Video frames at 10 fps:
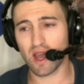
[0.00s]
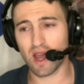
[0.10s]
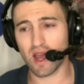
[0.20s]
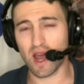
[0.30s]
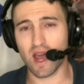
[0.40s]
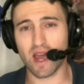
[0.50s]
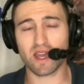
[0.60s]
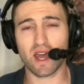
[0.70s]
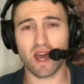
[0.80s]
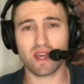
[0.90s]
I,
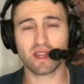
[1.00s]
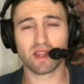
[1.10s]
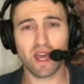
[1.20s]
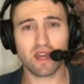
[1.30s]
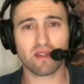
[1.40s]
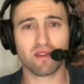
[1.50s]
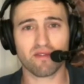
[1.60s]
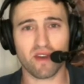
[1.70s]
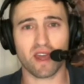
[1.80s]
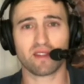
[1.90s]
I like the
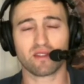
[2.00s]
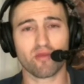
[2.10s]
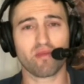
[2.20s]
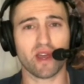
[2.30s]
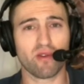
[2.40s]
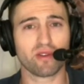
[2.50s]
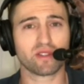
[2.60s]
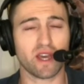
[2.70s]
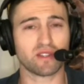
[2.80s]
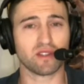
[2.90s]
fact that they're
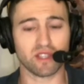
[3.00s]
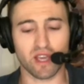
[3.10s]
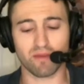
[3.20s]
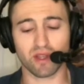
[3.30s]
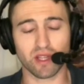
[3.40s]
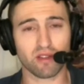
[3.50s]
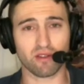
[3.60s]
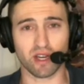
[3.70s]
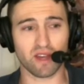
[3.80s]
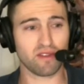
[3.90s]
prioritizing Damian Lillard,
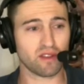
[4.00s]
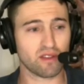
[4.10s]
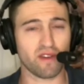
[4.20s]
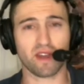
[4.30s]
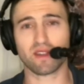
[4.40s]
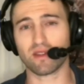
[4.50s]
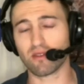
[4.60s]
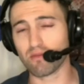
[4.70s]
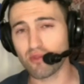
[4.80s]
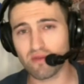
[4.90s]
and I think the fact that they're
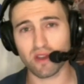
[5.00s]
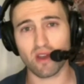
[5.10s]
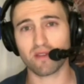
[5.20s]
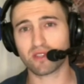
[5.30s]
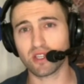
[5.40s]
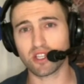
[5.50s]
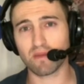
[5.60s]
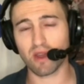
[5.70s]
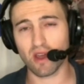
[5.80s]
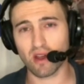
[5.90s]
moving off CJ
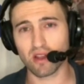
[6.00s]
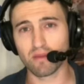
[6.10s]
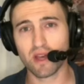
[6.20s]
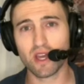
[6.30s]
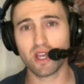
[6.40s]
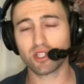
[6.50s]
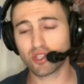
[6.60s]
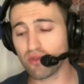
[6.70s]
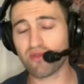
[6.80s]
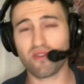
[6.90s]
McCollum
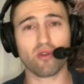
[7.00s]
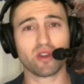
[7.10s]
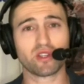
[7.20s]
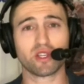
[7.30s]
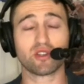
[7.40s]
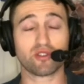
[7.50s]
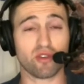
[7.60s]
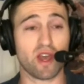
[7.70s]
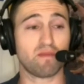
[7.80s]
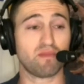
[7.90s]
to focus and to
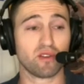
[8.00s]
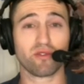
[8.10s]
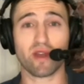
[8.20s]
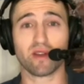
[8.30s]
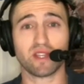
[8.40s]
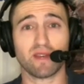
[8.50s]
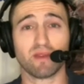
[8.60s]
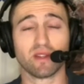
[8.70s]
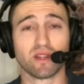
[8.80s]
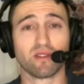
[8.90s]
try and build around
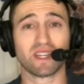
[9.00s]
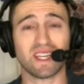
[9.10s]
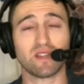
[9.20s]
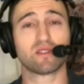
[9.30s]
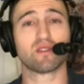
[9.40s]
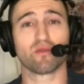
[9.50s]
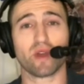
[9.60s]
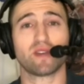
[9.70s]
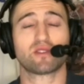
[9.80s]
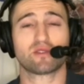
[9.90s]
Damian Lillard is the
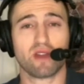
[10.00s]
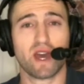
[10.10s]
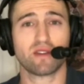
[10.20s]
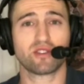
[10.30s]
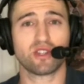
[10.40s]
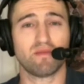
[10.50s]
right strategy.